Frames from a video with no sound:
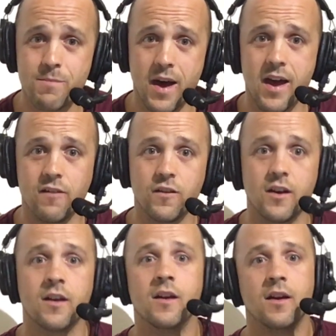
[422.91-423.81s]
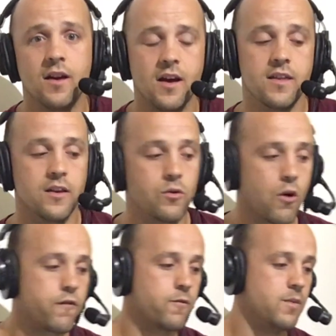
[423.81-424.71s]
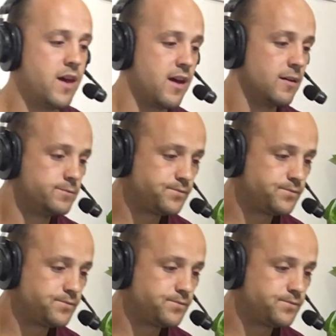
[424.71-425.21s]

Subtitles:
behavior and then grow from there.